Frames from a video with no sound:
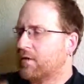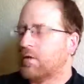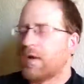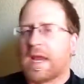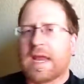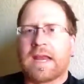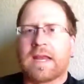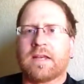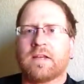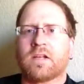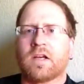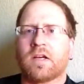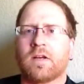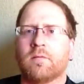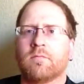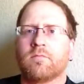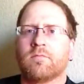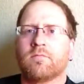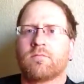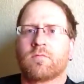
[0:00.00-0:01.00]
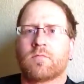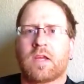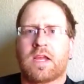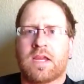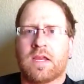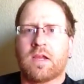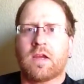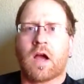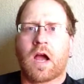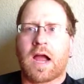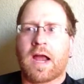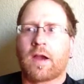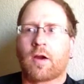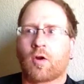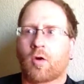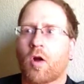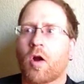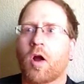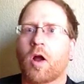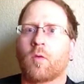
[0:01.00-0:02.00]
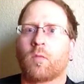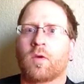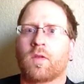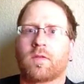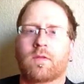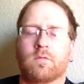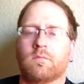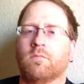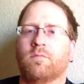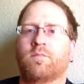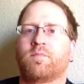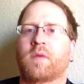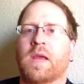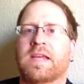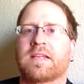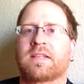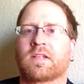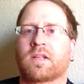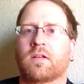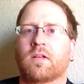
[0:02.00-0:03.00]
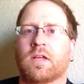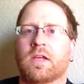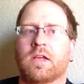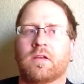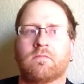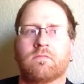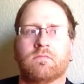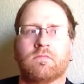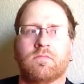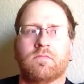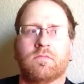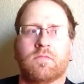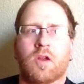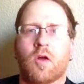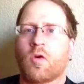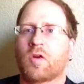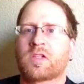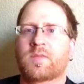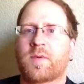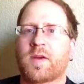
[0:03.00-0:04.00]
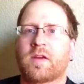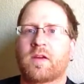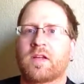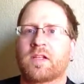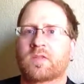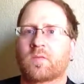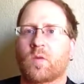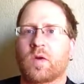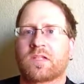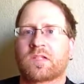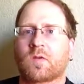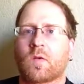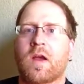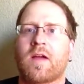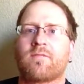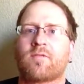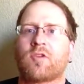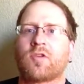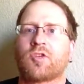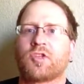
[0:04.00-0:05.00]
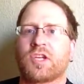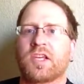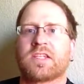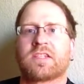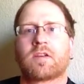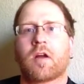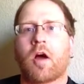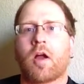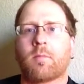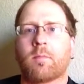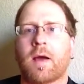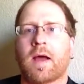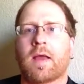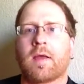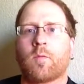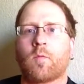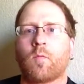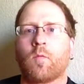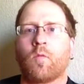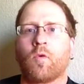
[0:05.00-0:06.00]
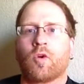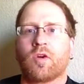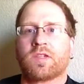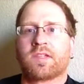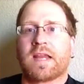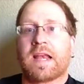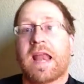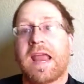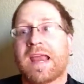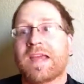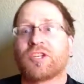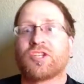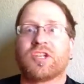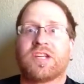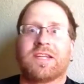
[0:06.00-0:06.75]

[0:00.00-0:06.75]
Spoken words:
And he hired her on with basically no experience whatsoever, just on my word saying, hey, she